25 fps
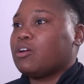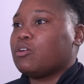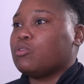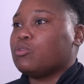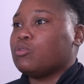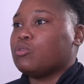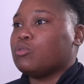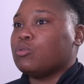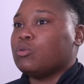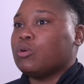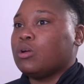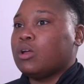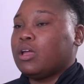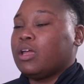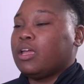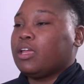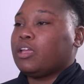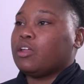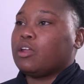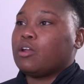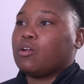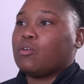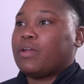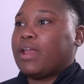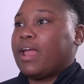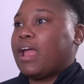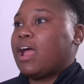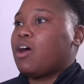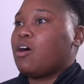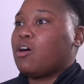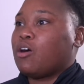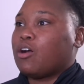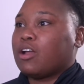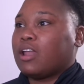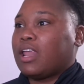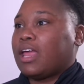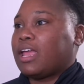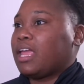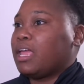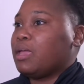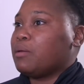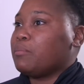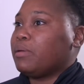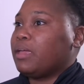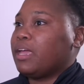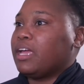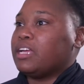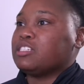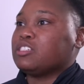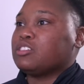Who, now are like
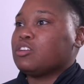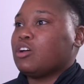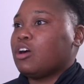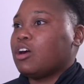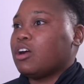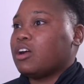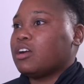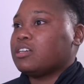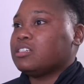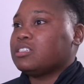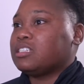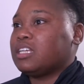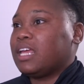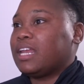NBA stars.